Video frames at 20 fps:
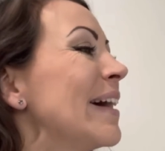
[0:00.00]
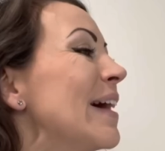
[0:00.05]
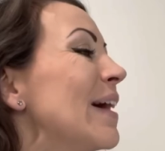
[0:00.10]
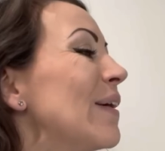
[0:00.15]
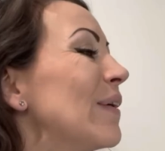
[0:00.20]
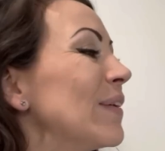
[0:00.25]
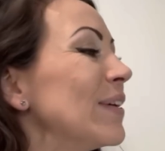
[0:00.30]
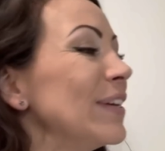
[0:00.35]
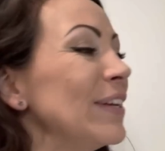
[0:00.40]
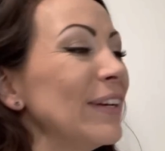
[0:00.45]

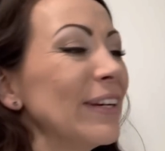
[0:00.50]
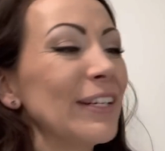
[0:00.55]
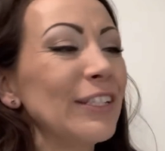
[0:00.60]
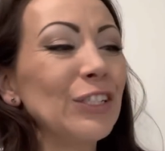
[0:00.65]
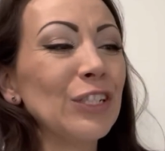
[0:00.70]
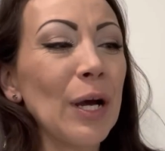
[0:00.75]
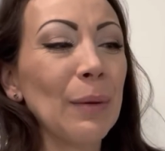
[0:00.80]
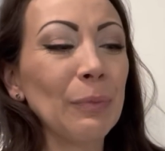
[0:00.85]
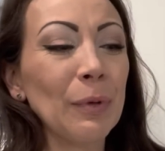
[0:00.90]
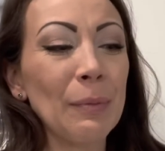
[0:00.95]
Or you can
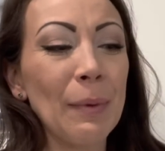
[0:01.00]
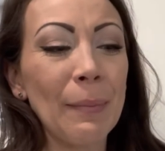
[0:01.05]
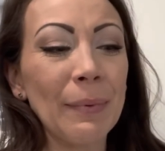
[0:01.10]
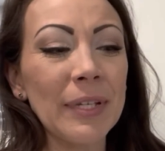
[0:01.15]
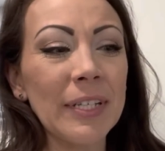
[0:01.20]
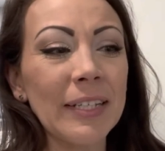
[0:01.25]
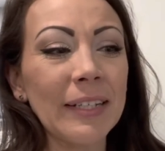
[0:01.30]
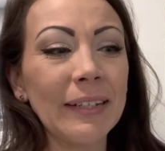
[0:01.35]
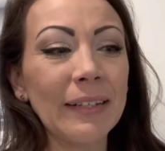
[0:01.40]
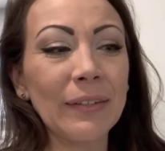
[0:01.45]
chop them up
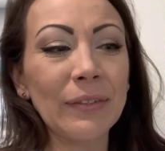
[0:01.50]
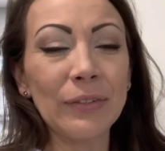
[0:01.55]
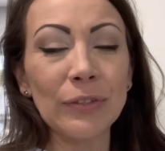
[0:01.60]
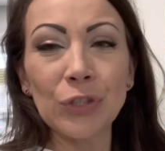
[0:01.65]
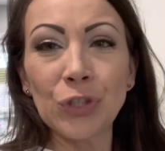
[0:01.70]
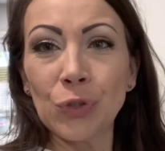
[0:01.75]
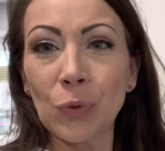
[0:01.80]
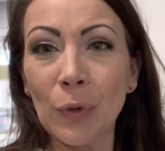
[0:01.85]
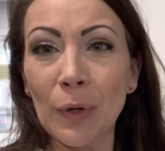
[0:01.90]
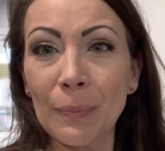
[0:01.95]
into little
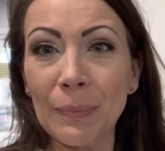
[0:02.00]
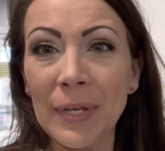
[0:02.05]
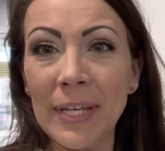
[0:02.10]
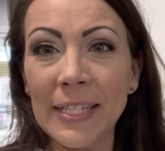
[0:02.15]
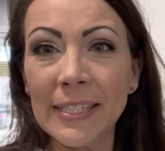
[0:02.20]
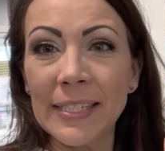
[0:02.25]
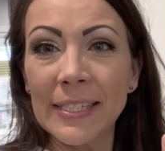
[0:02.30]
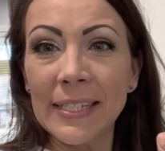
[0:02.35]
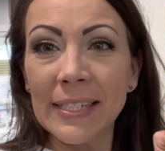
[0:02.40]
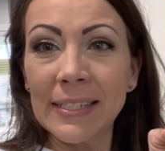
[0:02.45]
short
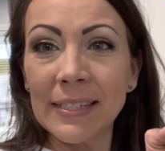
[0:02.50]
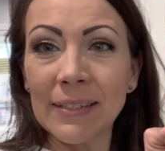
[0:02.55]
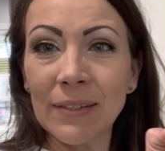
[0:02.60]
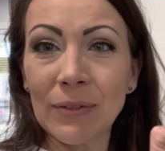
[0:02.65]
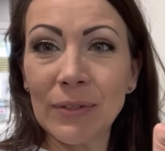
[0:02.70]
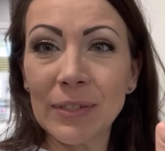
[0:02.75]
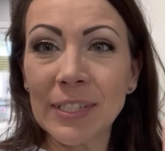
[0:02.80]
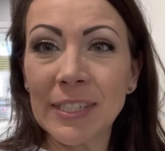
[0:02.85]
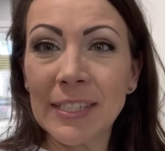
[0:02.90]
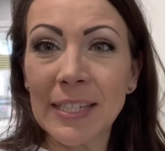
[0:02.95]
pieces,
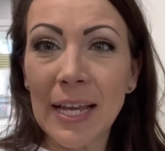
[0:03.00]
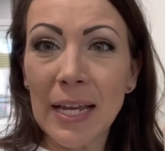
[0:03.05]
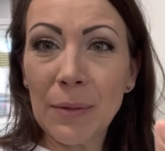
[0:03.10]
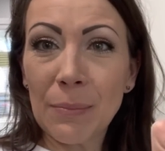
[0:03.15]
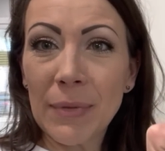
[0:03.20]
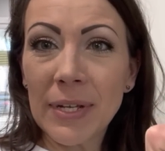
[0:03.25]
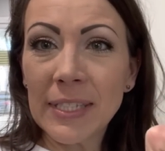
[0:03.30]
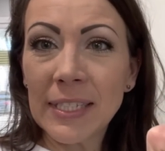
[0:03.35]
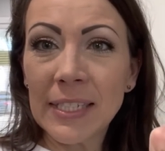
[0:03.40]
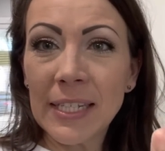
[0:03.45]
little
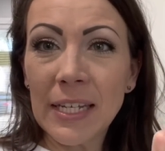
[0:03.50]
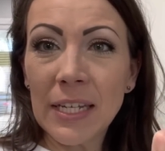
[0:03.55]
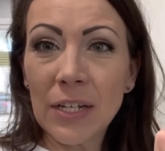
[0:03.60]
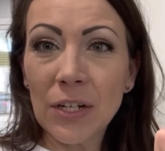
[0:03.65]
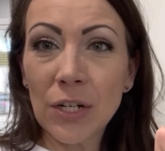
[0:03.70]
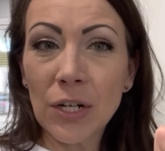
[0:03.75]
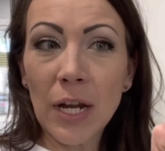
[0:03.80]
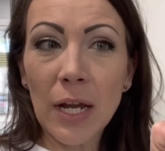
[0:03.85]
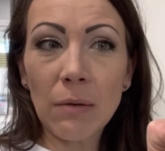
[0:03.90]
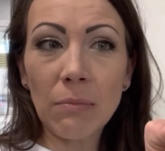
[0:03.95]
segments
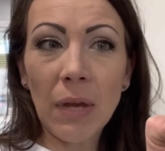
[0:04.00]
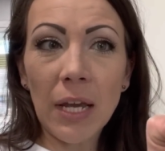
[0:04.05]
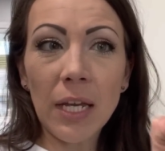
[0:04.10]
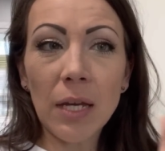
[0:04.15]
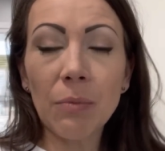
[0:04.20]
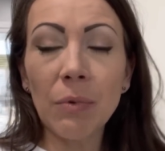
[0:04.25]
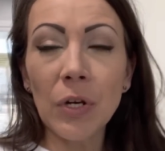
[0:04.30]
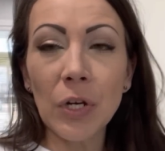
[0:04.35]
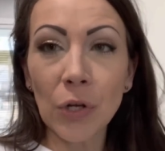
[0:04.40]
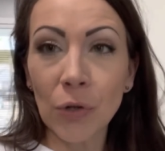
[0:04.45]
here, and make
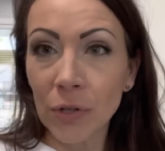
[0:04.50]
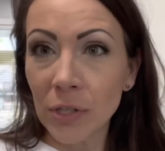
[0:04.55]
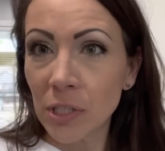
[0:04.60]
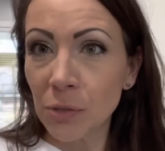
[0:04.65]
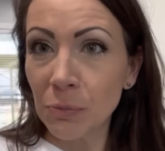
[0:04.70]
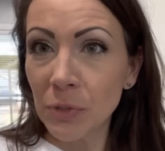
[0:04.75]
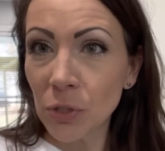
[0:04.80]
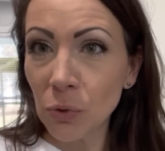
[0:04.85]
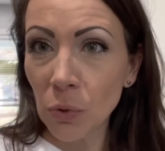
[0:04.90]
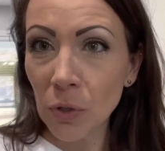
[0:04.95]
them into
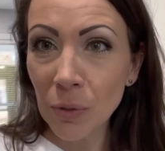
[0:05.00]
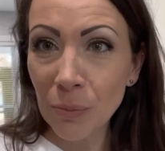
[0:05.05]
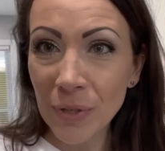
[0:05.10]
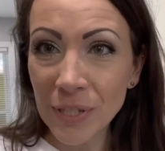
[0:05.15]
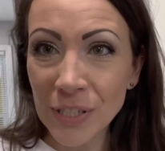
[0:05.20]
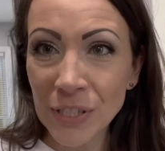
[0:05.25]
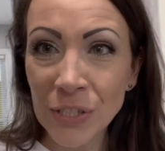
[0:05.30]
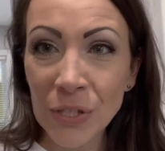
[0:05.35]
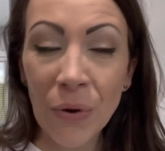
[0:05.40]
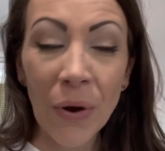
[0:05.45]
Christmas
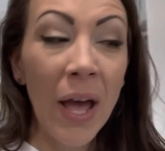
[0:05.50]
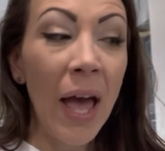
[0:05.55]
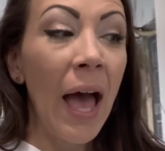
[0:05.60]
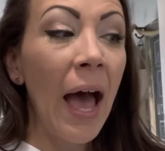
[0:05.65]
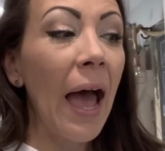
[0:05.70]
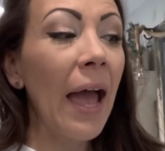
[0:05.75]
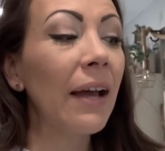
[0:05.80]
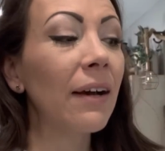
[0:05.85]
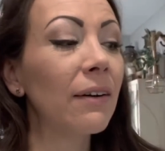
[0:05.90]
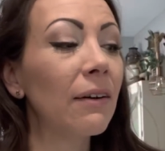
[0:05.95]
ornaments. So
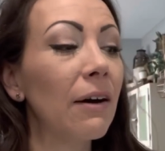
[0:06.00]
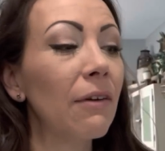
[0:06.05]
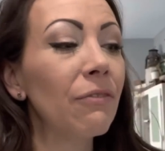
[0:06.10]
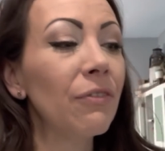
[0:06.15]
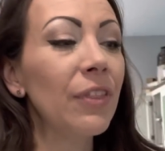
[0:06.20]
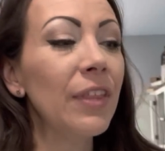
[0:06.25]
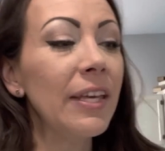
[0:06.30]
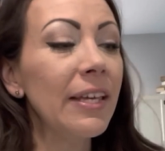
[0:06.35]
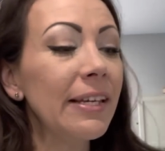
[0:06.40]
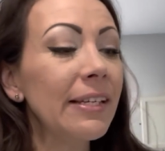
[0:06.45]
I love
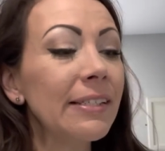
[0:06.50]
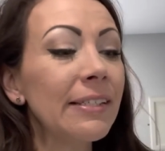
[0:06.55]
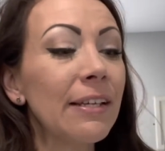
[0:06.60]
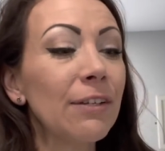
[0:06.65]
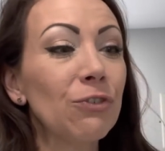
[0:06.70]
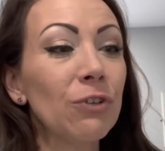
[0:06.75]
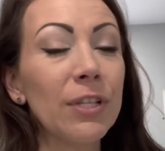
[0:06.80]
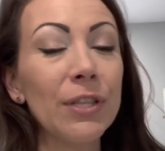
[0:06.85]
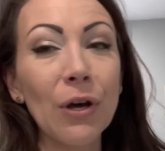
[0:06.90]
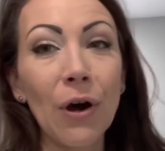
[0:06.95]
these during the